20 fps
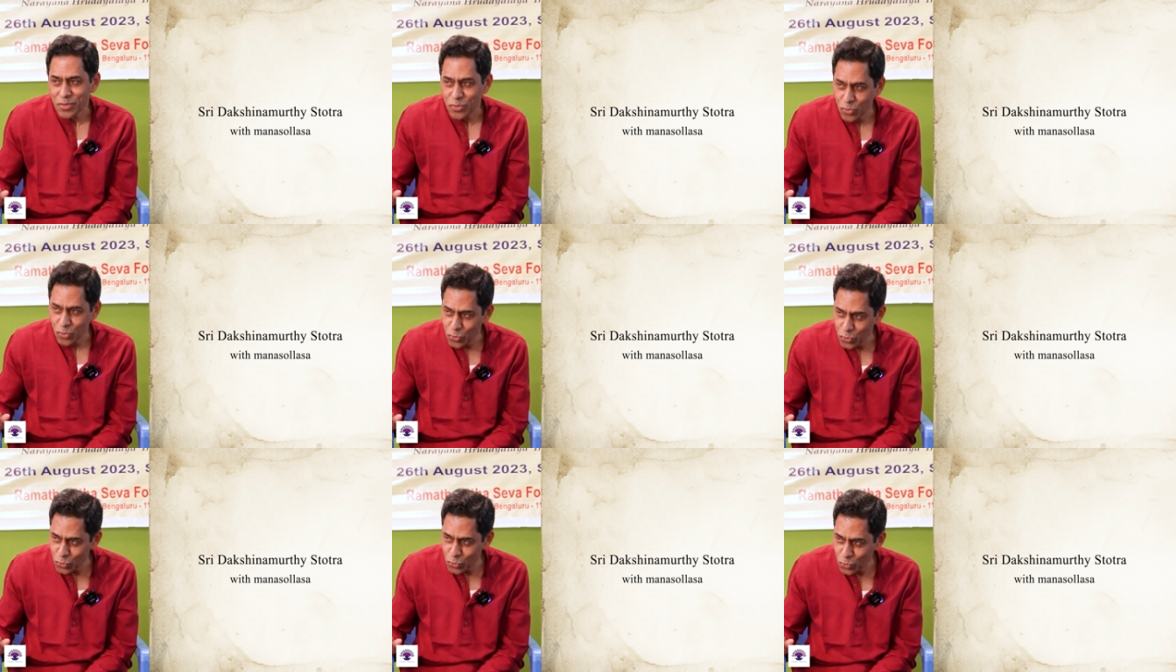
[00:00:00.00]

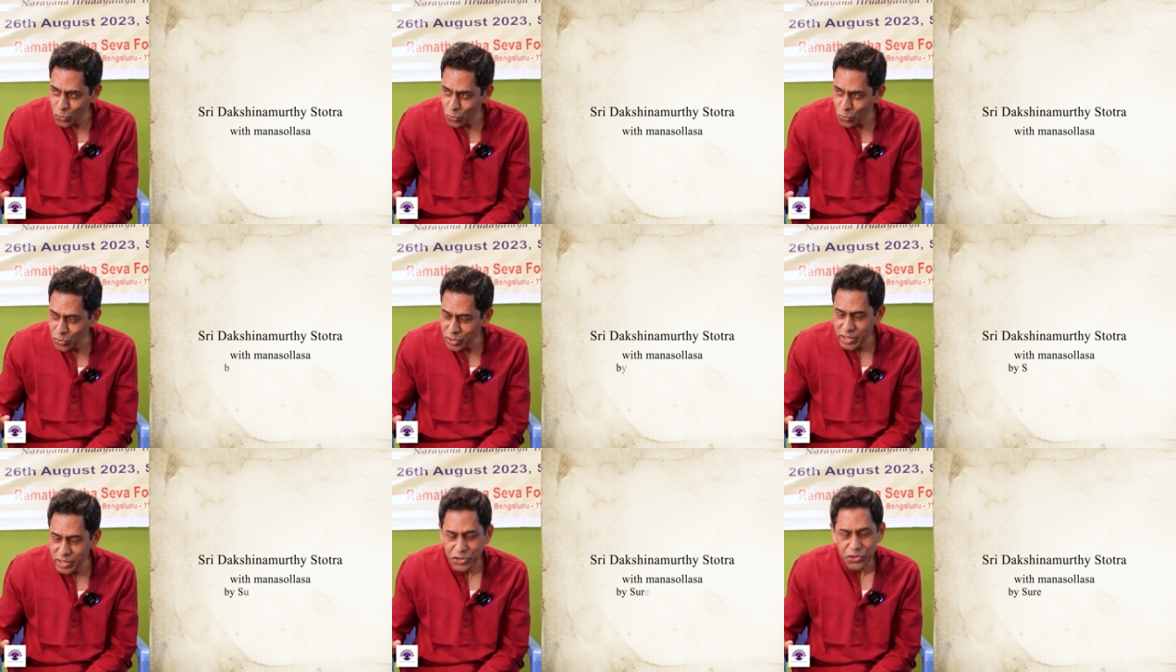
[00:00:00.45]

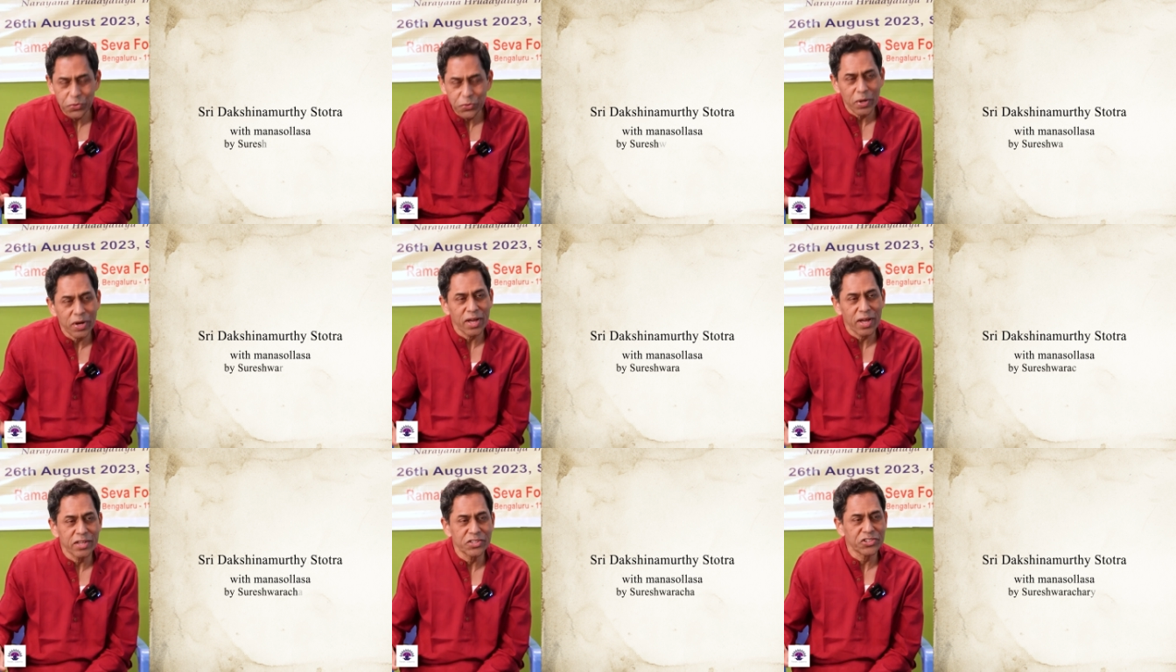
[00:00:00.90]

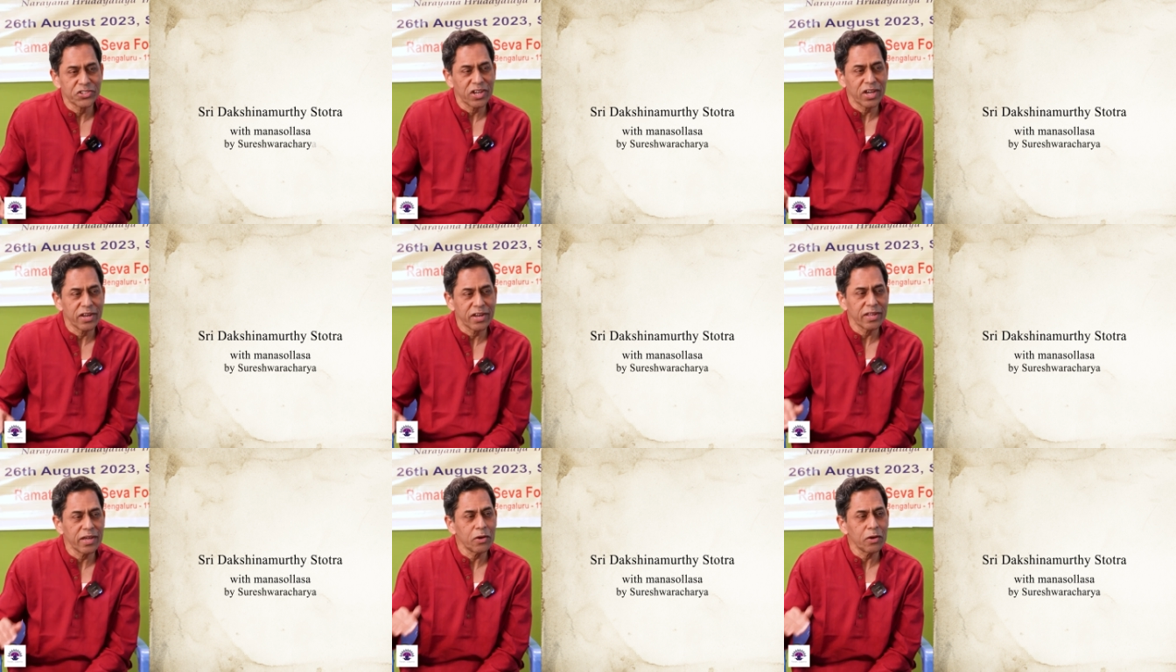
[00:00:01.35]

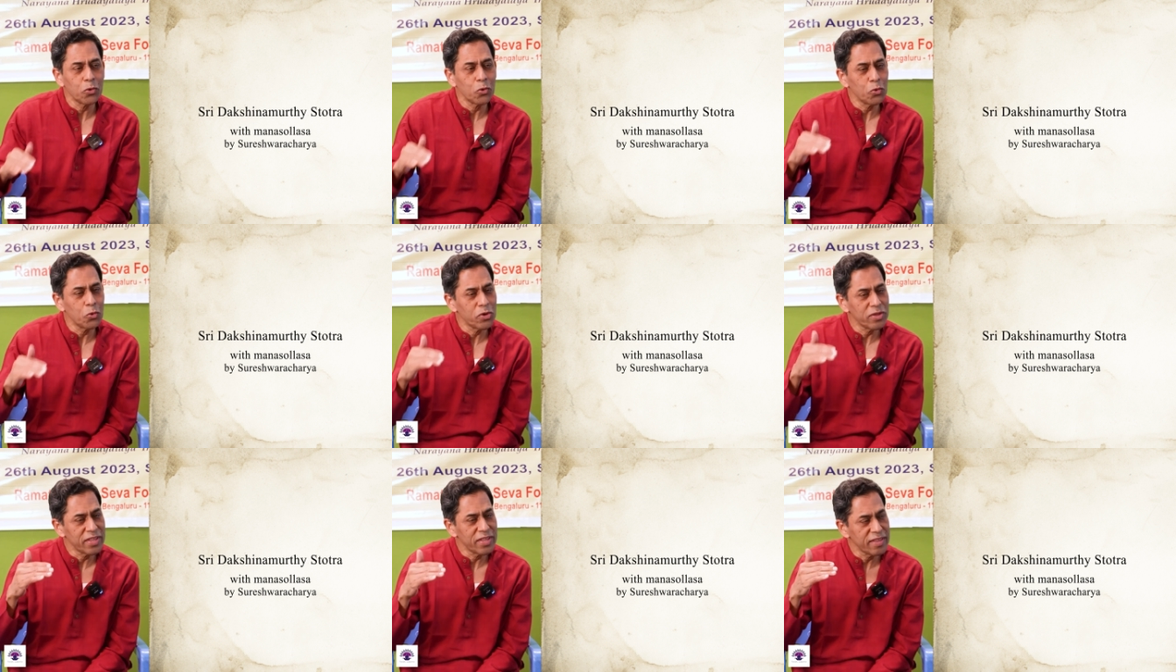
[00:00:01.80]
Sureshwaracharya,
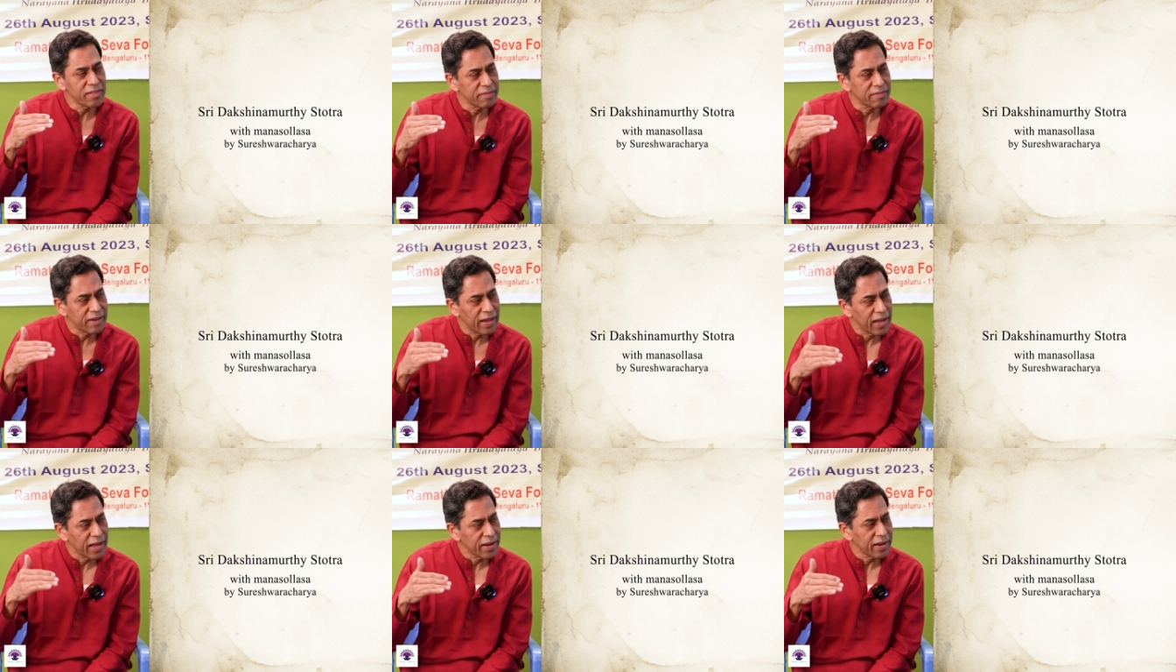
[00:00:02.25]
who was his
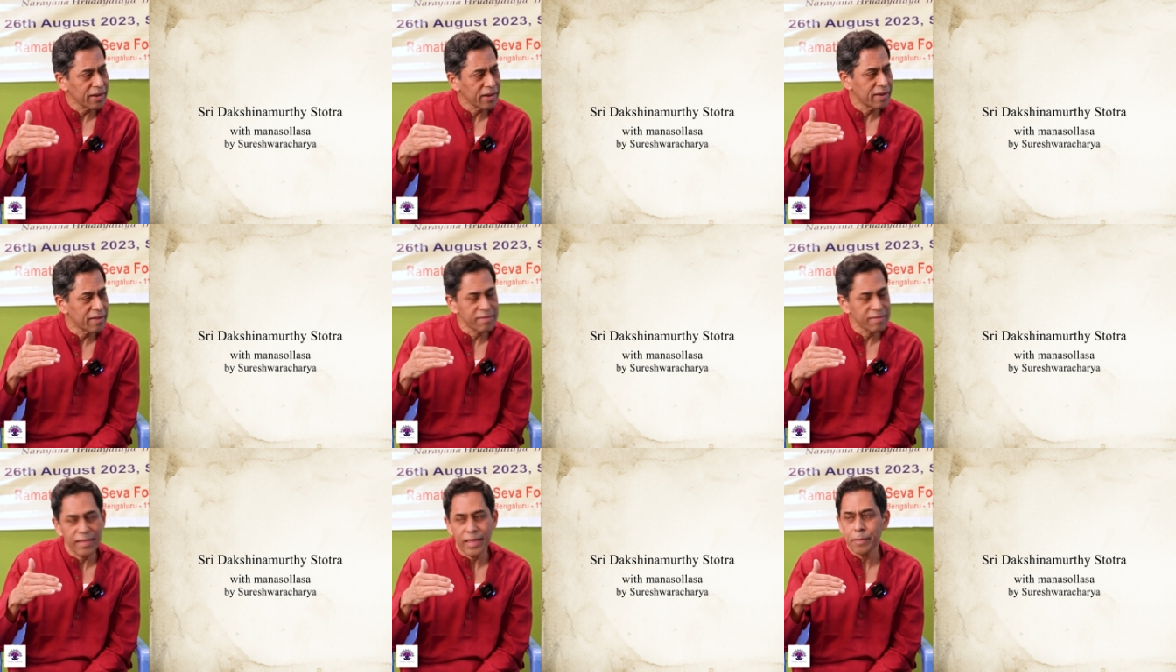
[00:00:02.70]

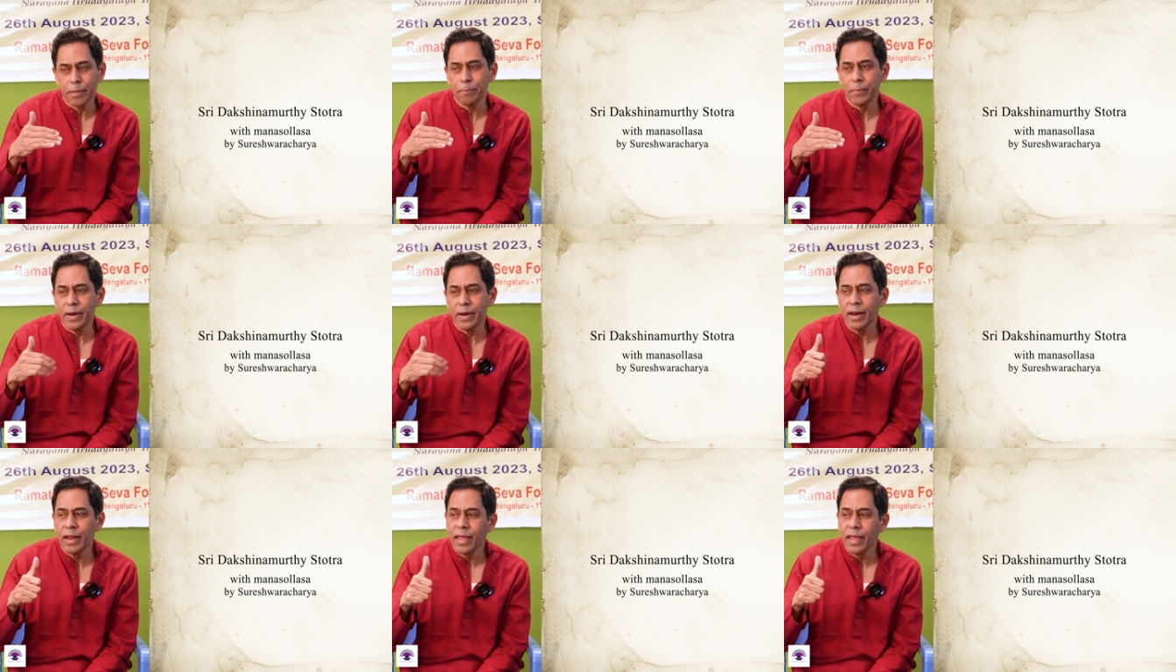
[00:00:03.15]
direct
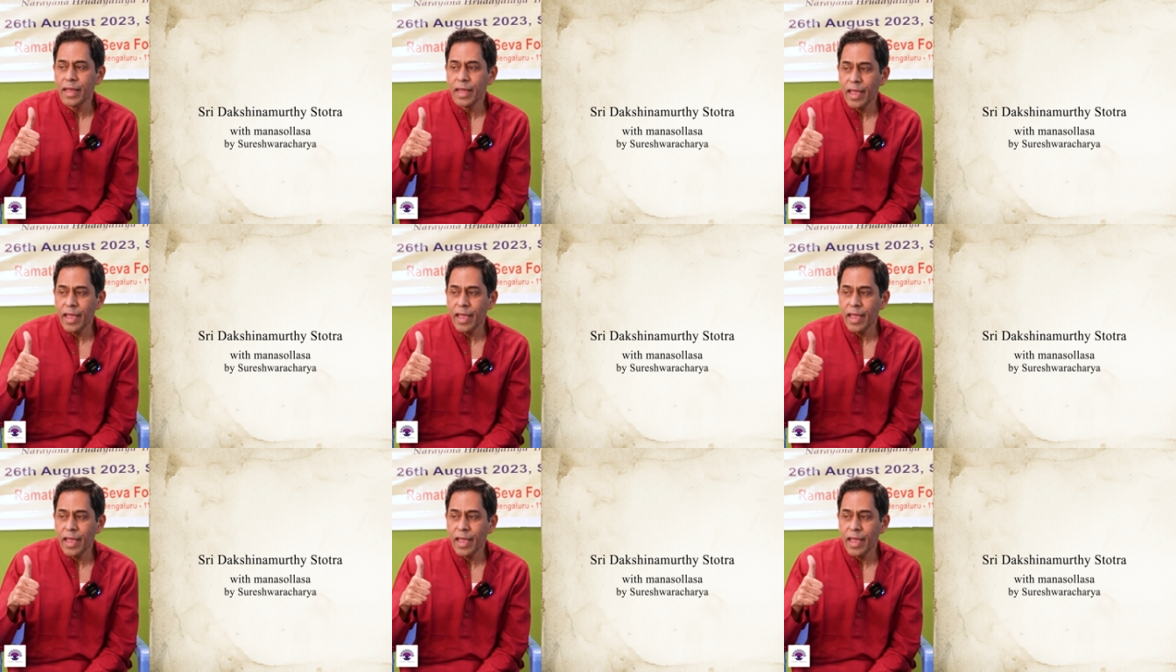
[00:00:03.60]
disciple